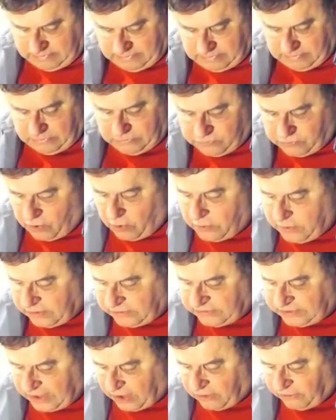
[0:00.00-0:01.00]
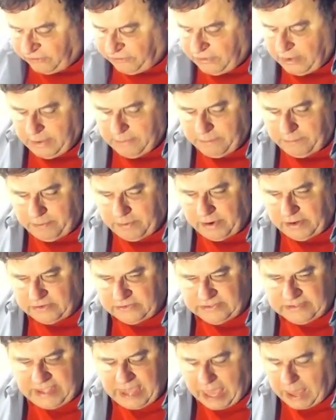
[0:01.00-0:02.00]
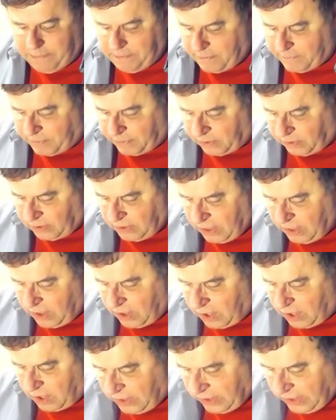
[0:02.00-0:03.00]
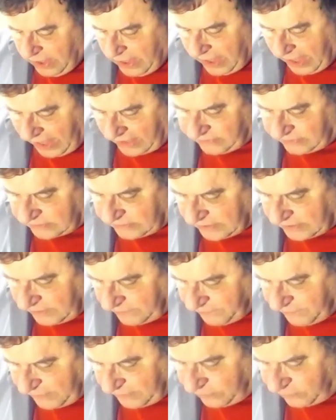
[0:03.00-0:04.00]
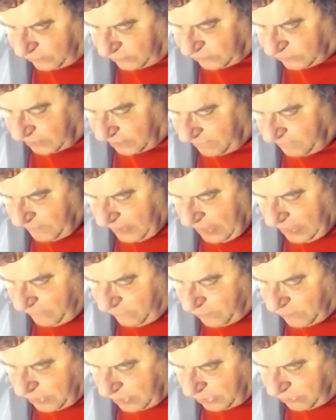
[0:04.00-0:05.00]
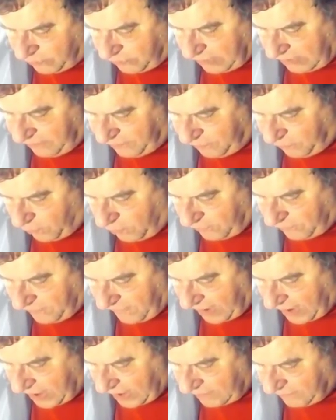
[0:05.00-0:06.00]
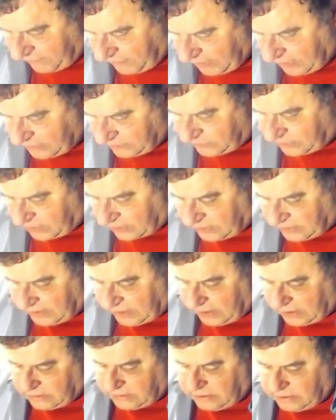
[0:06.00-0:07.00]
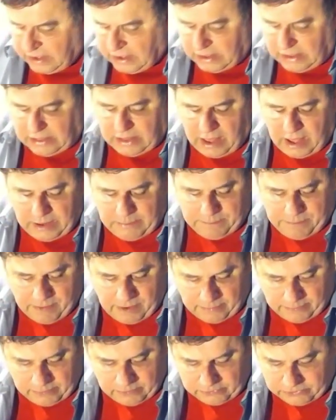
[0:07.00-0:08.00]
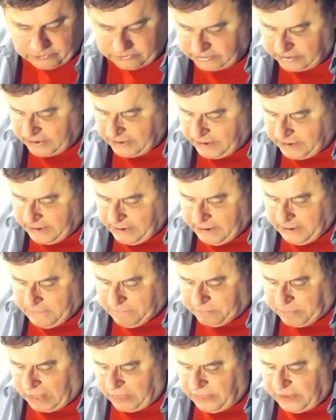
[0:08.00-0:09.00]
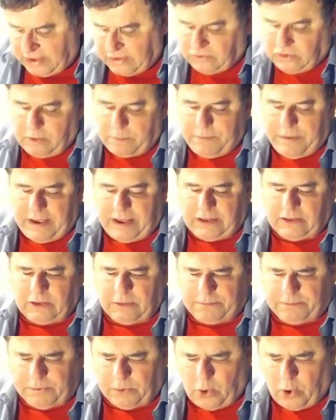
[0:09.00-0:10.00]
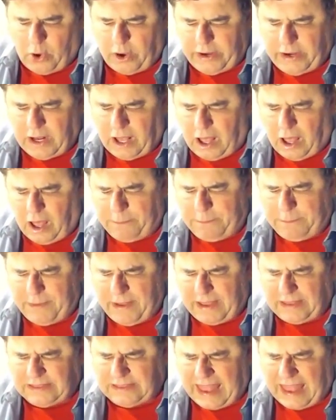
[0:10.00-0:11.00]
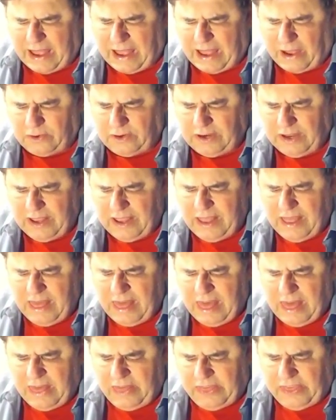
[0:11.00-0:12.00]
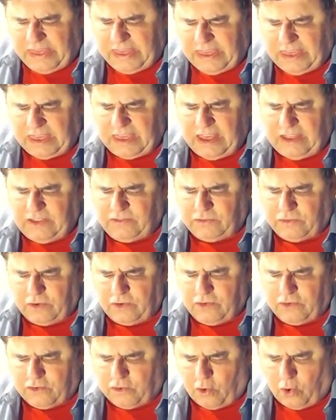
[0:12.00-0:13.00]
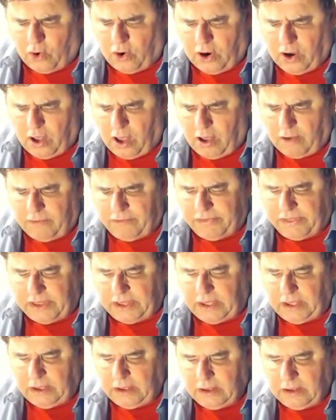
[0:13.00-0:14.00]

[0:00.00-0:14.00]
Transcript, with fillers: drone itself, but it's capable as a delivery system for the three forty-five Sadid glide bombers. These are being deployed up and down the eastern shore of the